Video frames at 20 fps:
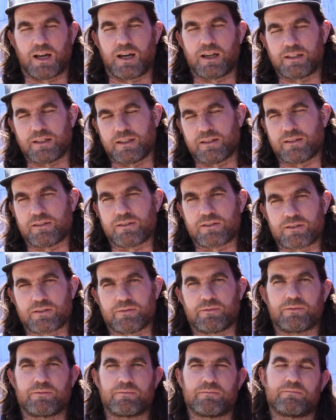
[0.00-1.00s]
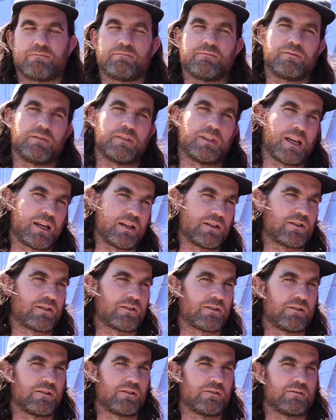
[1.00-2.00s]
Guardians of
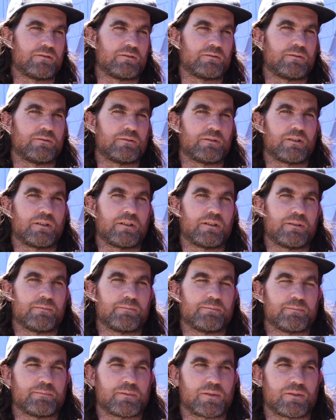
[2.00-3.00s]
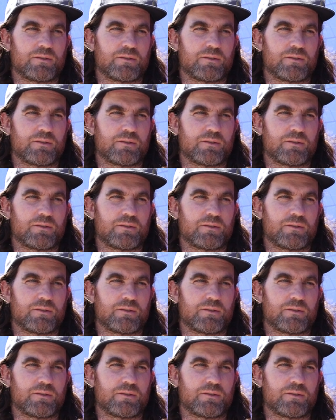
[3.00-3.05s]
nature or um,